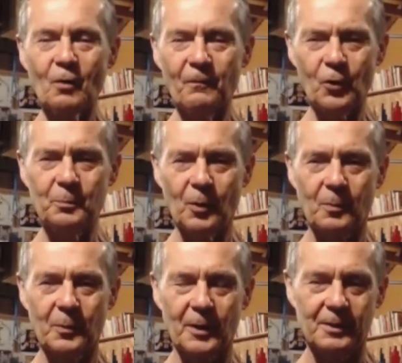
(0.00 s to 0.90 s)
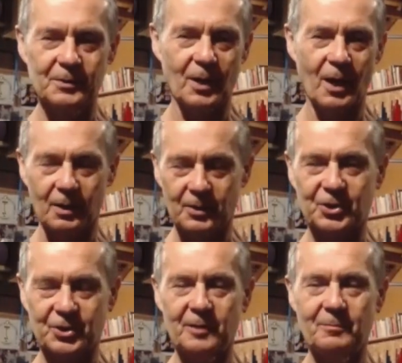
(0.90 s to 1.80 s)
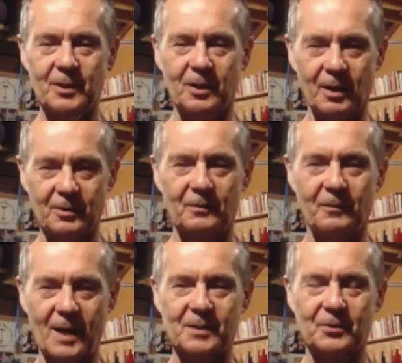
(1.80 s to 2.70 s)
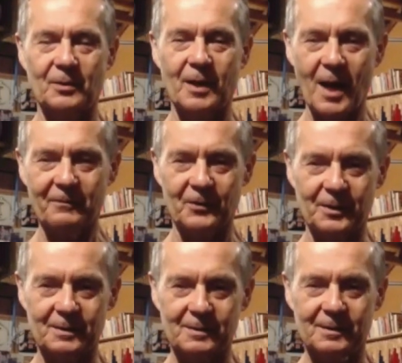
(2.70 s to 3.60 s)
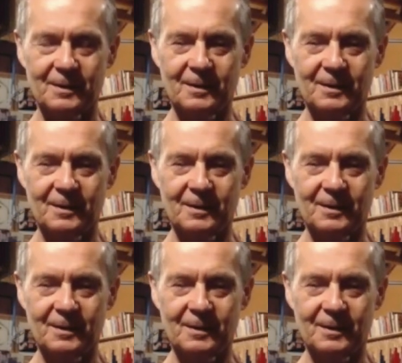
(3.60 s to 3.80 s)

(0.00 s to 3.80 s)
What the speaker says: football players, they are extremely cardiovascular athletes.